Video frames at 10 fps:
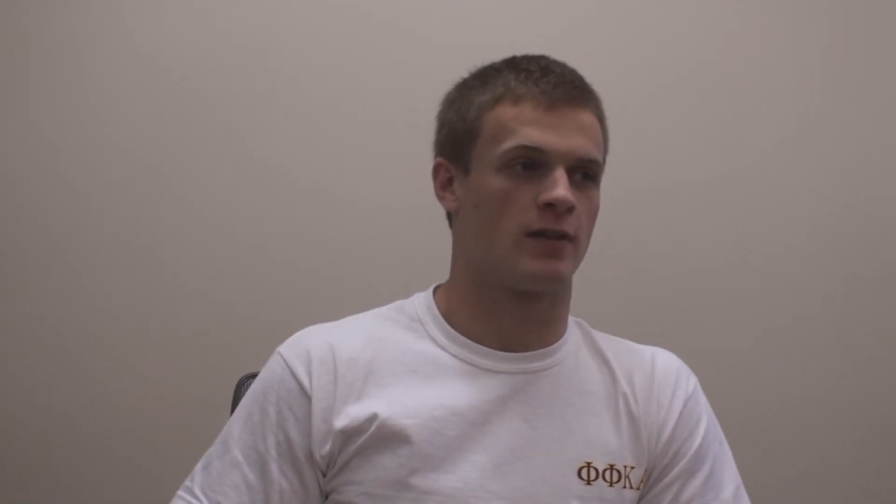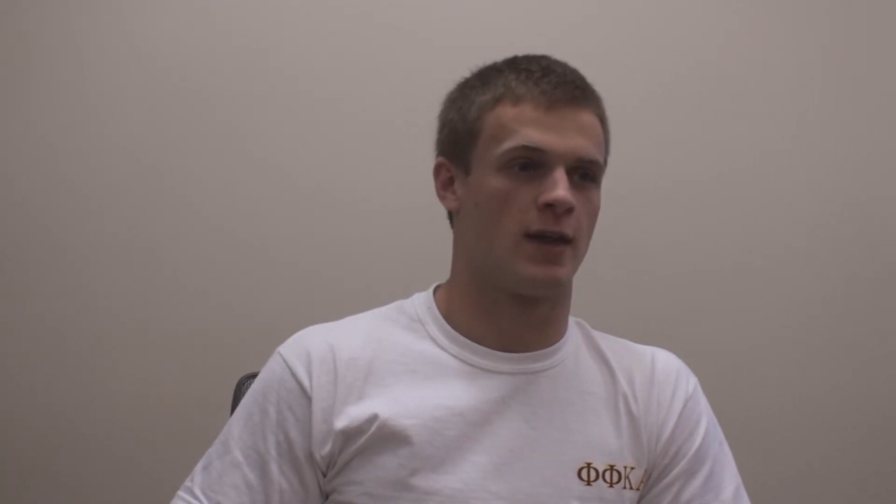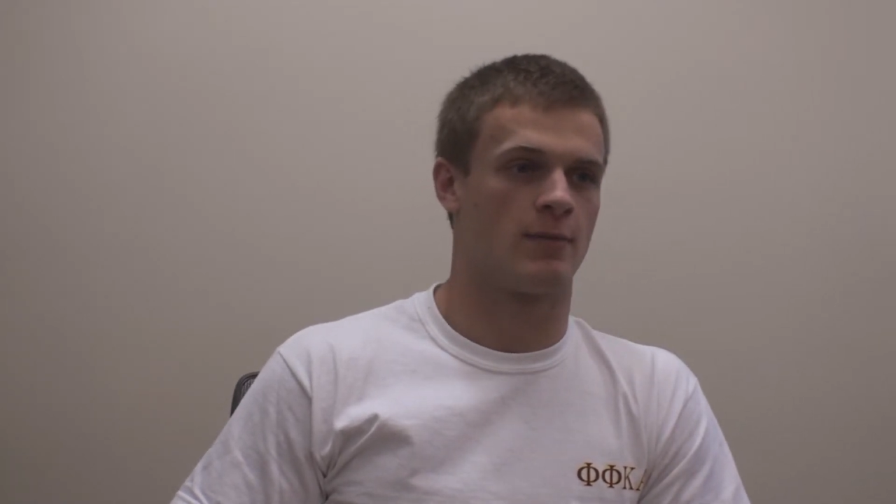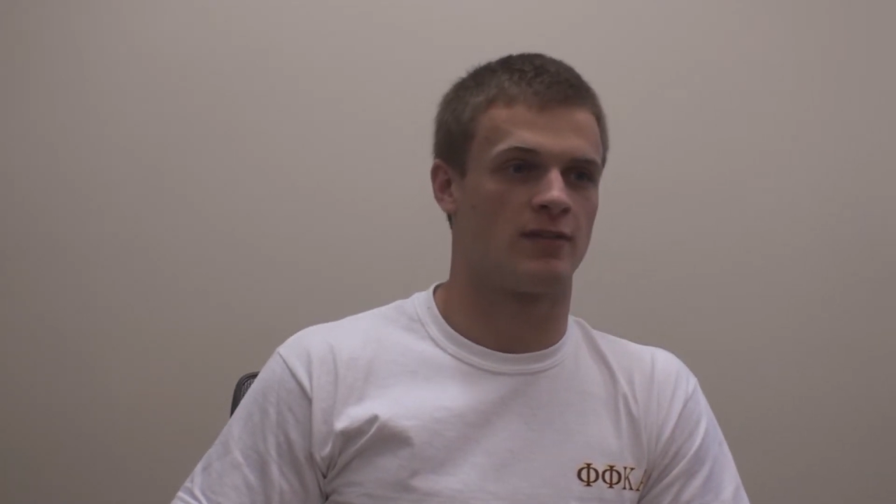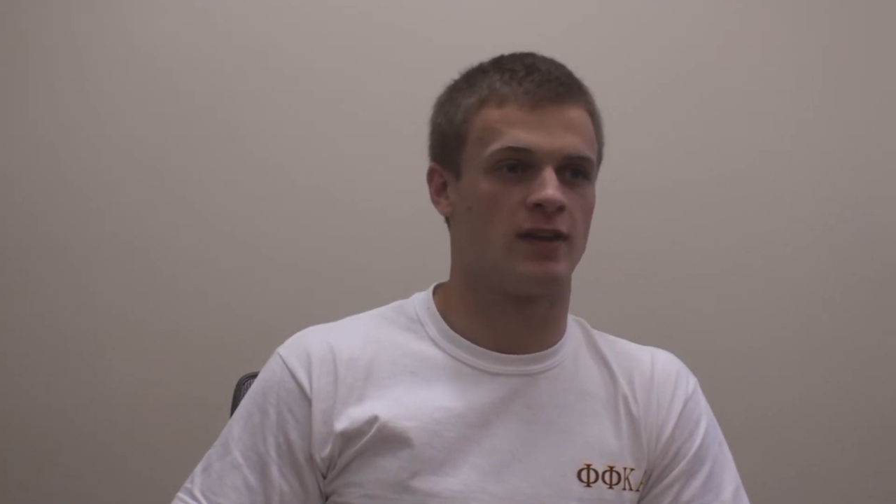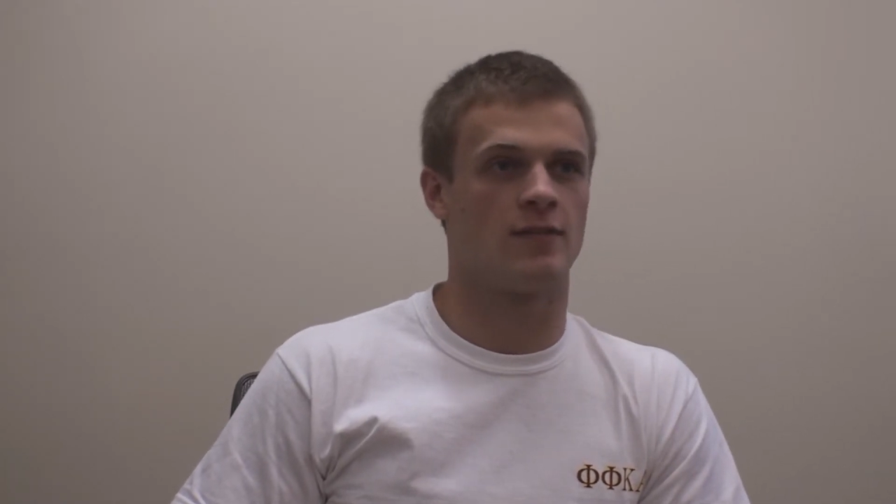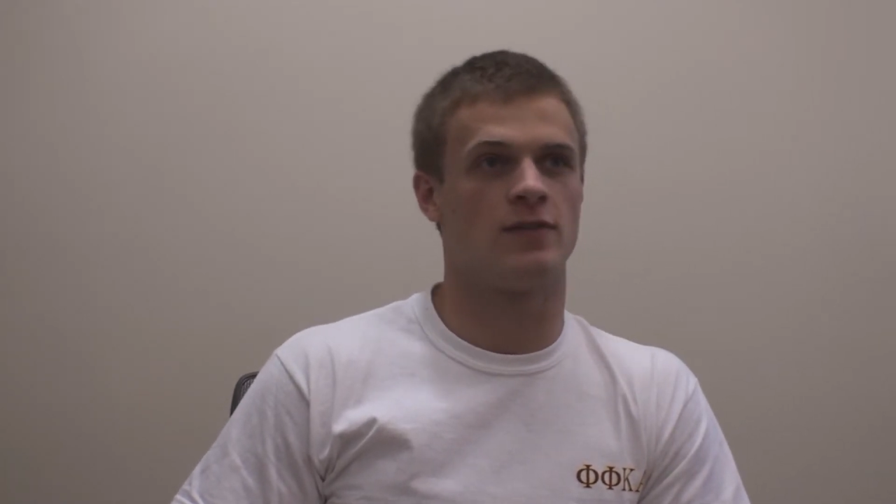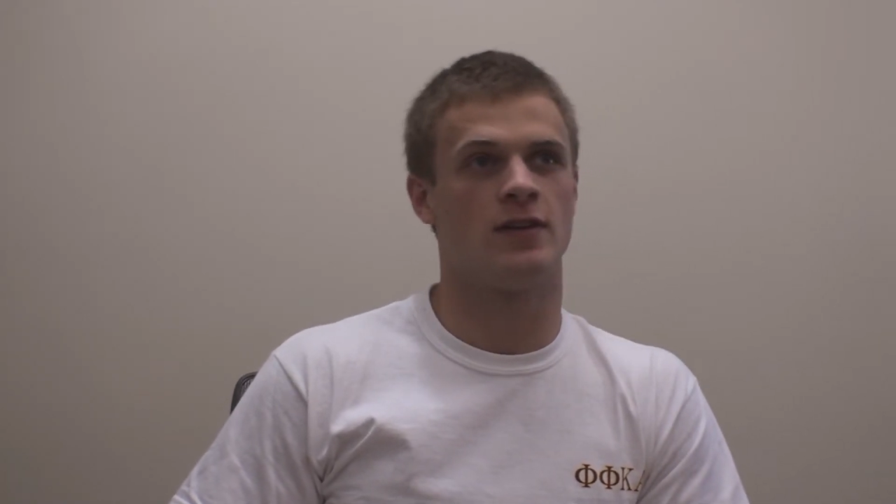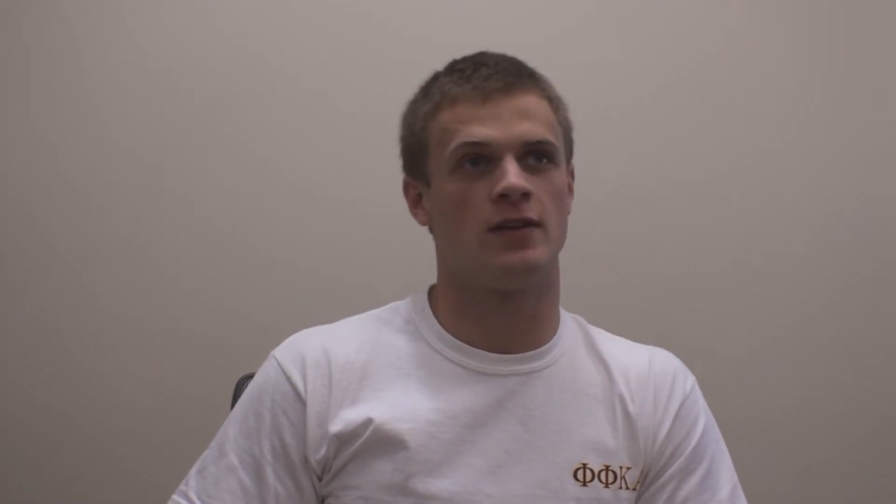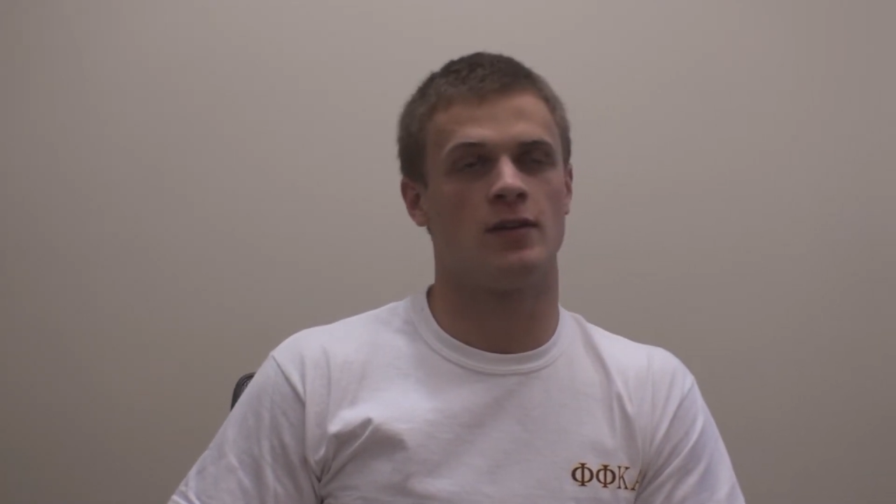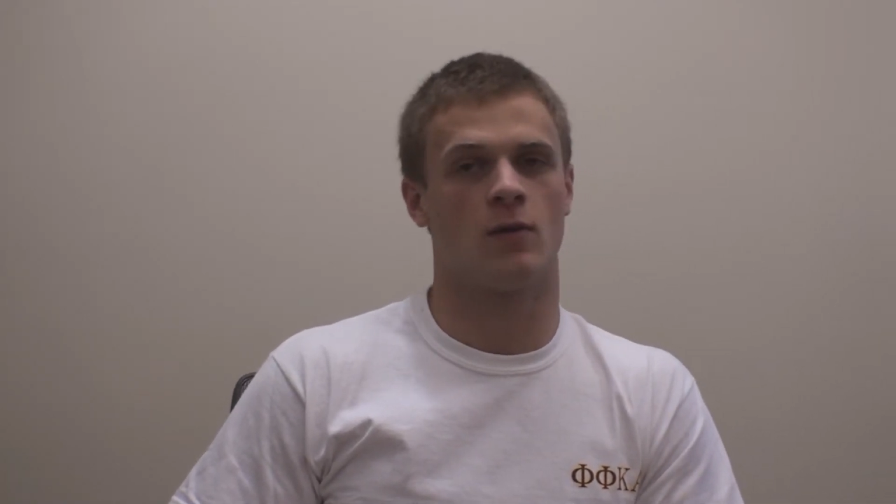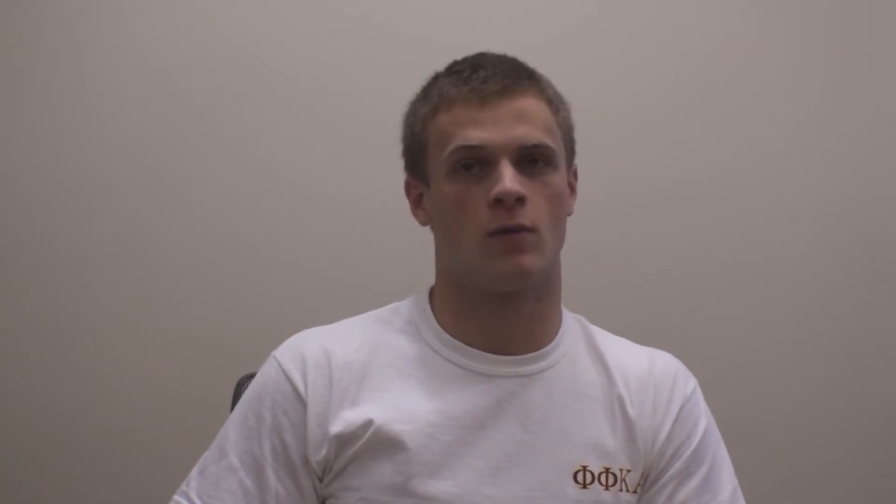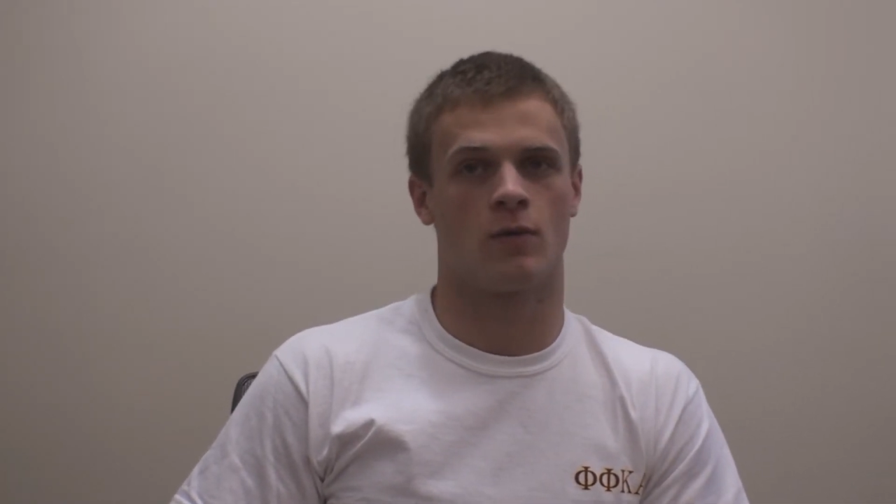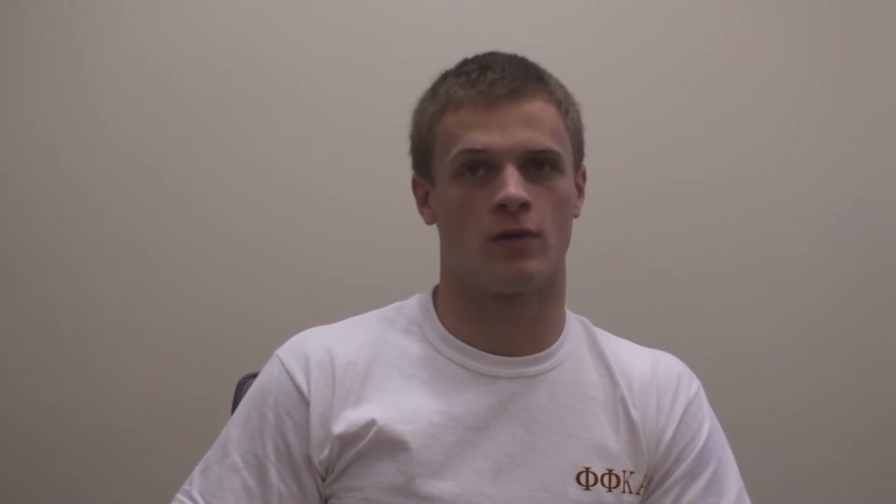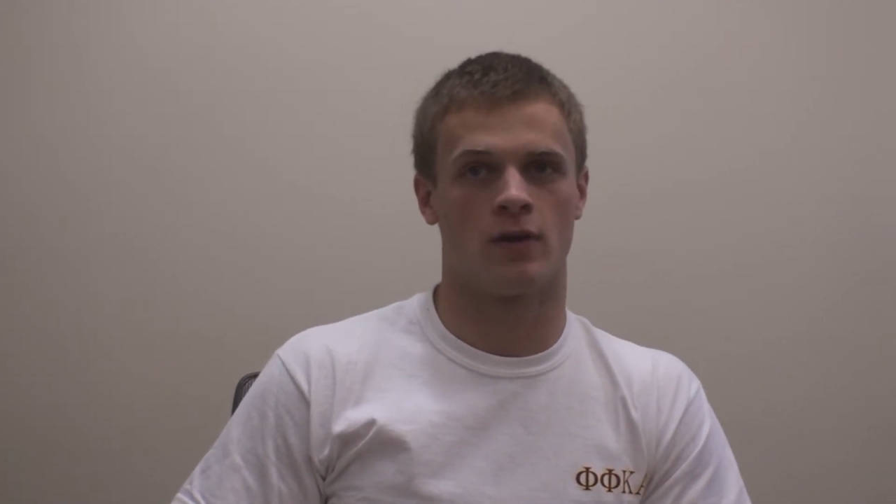campus safety
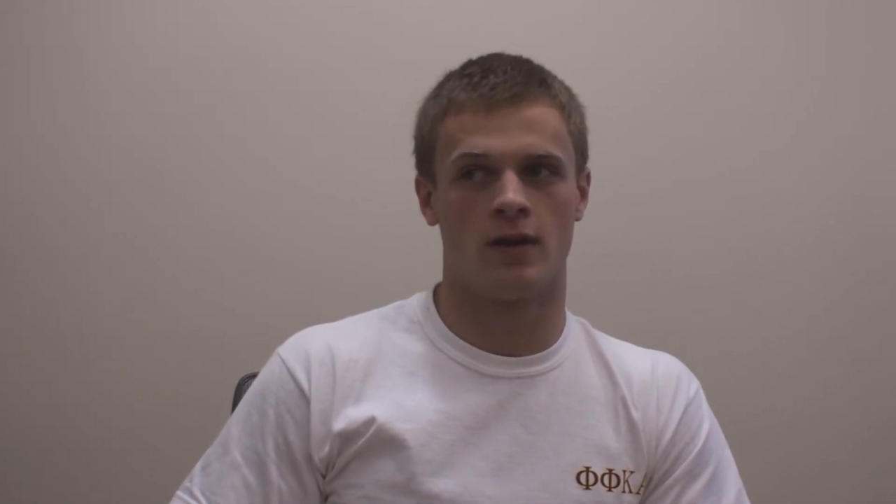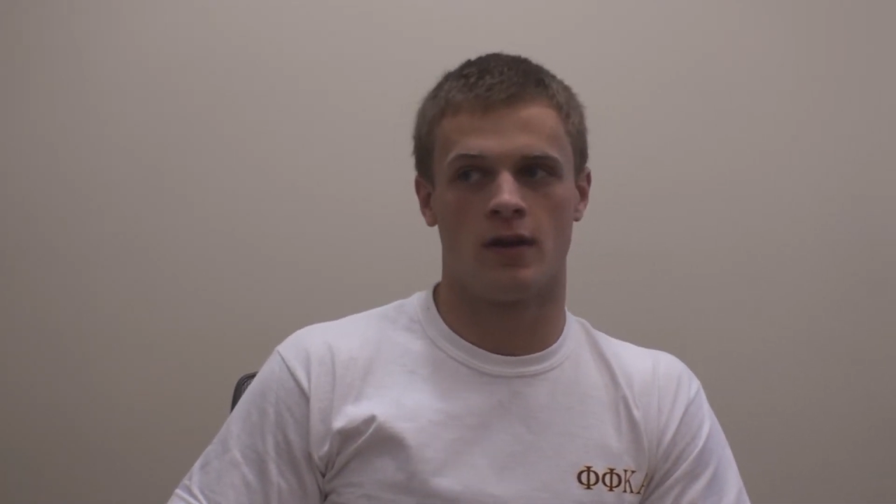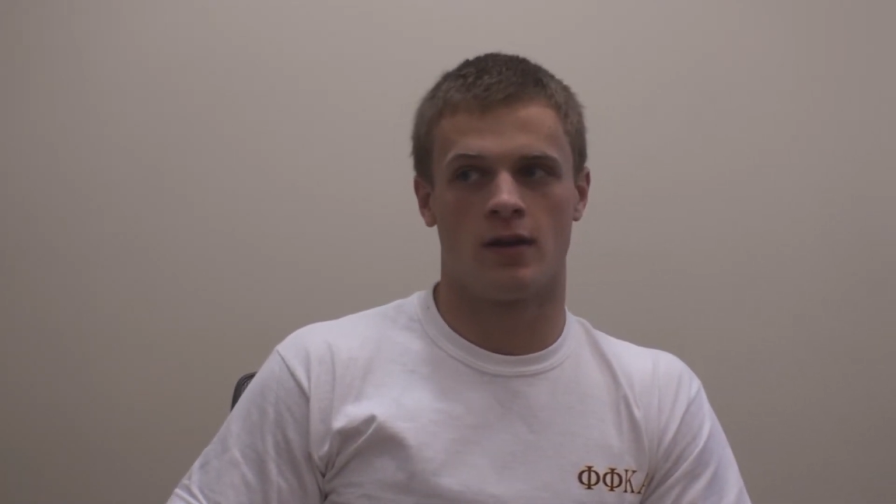or